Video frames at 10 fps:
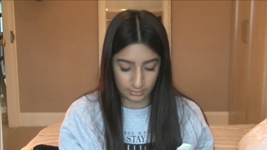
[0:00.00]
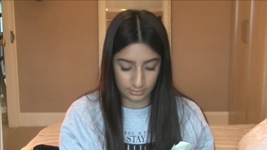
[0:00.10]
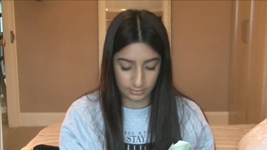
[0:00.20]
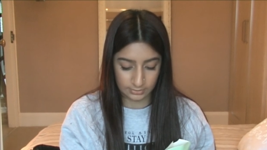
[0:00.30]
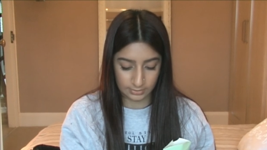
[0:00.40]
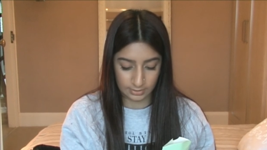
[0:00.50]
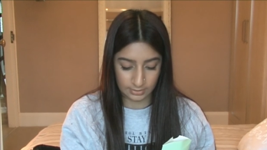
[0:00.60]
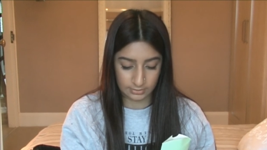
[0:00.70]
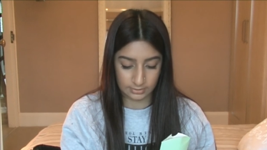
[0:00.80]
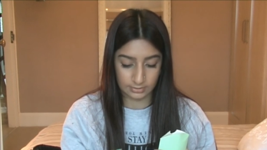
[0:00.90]
here it
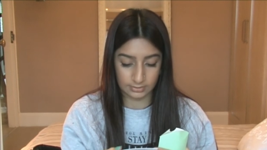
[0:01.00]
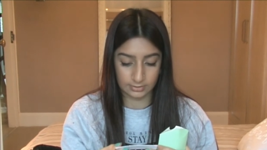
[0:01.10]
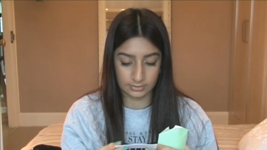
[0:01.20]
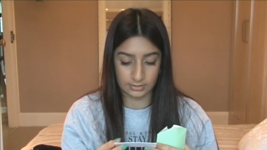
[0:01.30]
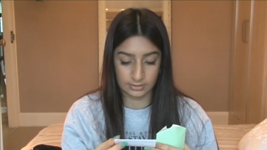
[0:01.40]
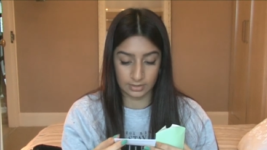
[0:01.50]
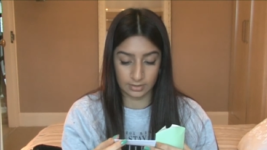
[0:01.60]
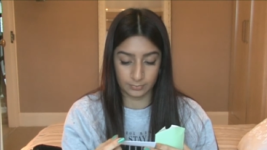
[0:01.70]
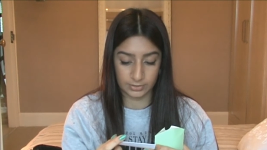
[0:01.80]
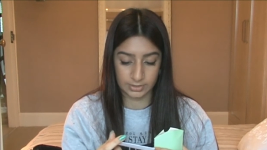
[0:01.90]
says this is
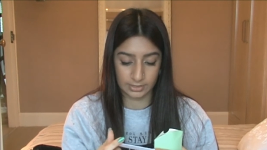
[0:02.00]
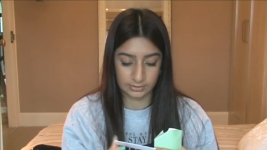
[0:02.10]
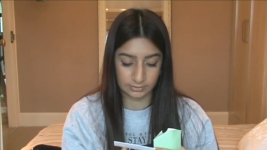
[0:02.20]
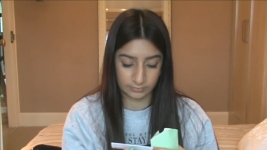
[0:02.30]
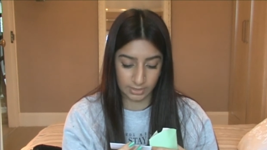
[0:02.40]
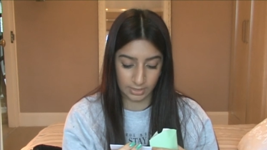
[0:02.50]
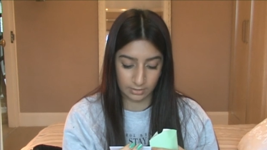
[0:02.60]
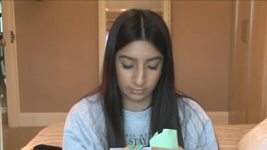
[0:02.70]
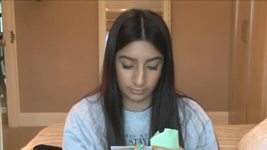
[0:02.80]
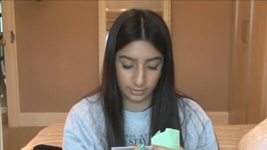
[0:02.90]
a protective day
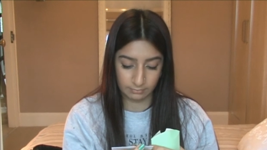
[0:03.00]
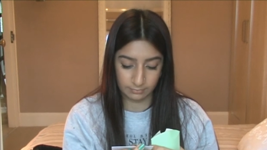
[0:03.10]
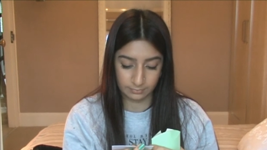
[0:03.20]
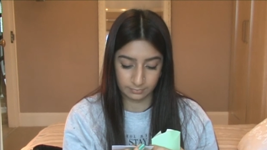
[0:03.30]
cream